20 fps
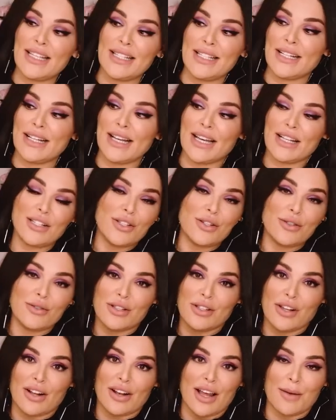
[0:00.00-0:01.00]
easy to get to,
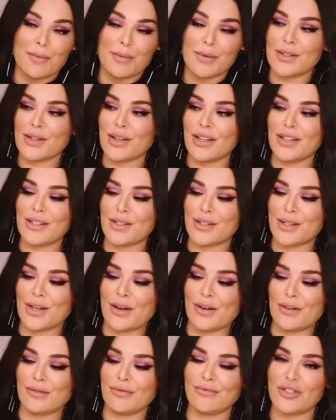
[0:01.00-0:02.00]
it's on Amazon,
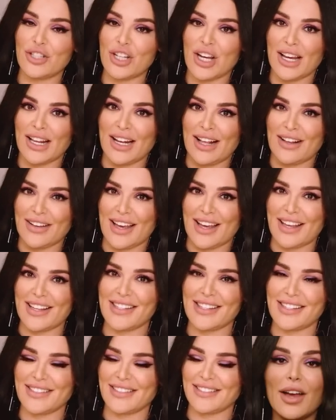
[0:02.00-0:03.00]
so check it out,
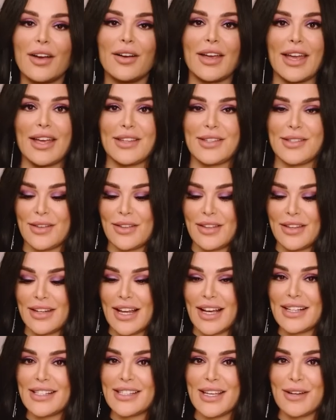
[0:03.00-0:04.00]
guys. Okay, so the
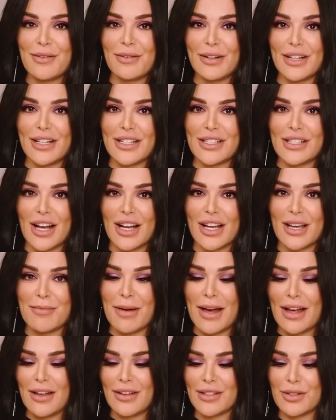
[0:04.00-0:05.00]
next thing we're gonna talk
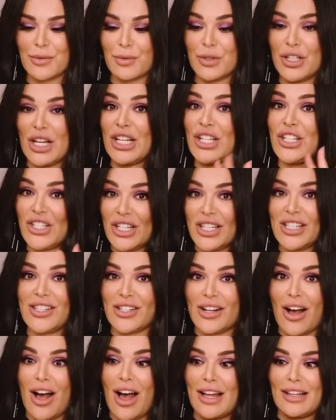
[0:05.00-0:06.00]
about, which I
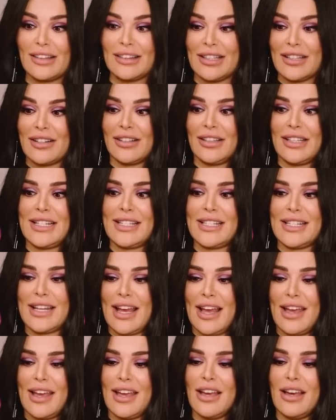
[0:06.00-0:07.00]
just got literally
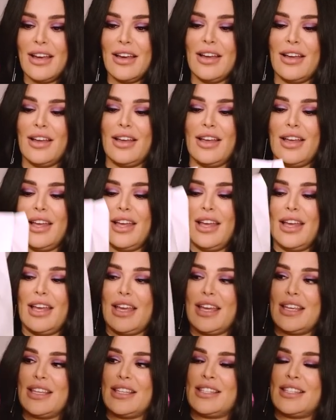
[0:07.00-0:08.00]
today,
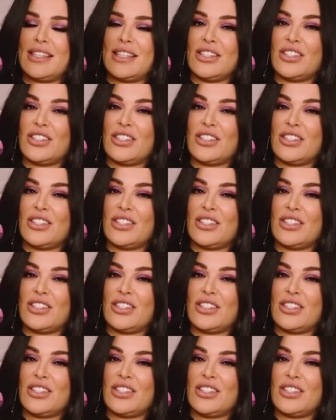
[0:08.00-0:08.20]
is